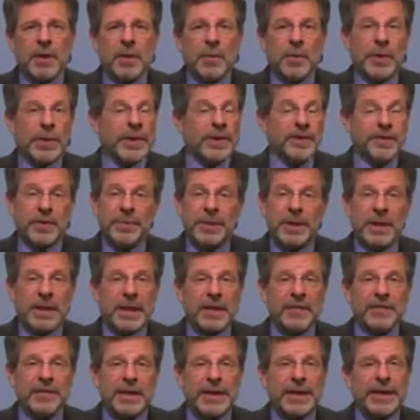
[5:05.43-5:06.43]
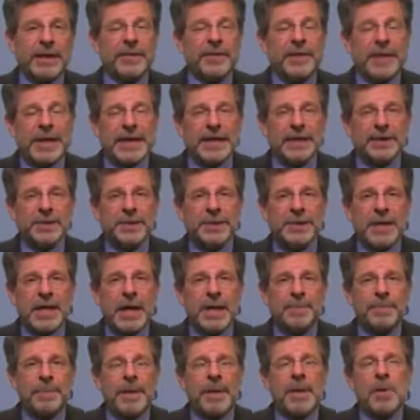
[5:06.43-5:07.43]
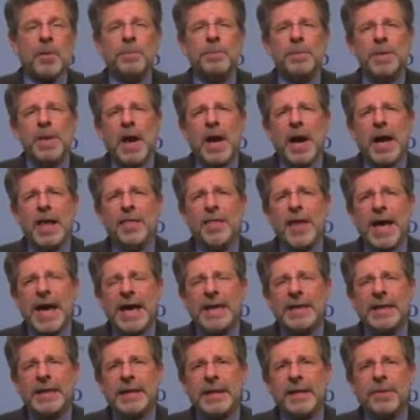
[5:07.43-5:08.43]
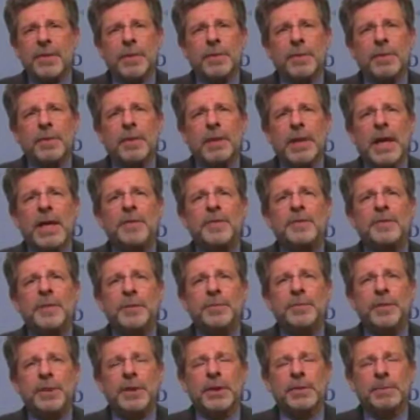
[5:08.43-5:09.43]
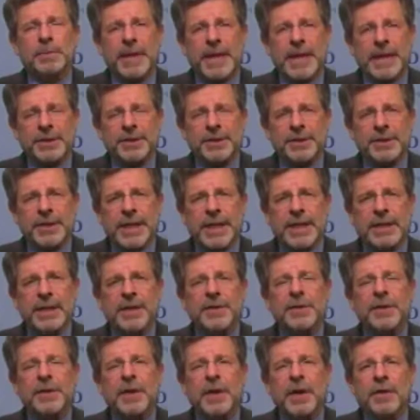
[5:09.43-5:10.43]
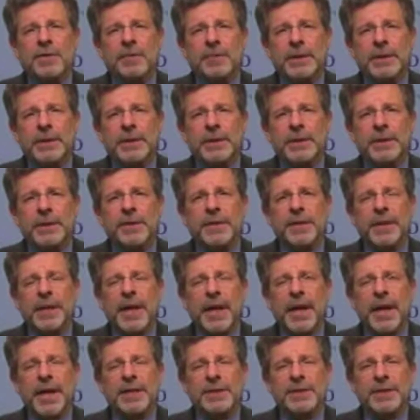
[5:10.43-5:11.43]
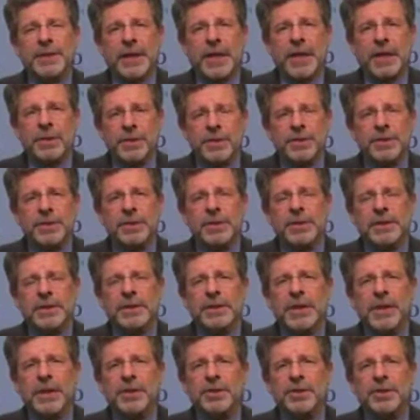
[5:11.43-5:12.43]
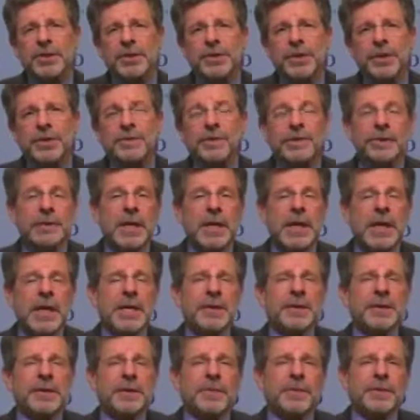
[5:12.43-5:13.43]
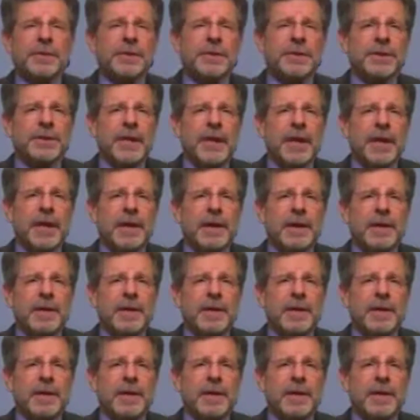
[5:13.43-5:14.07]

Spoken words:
We give them a lot of aid that can stop. Beyond that, there are a lot of people in Pakistan, in the government, in the ISI, which is the intelligence services.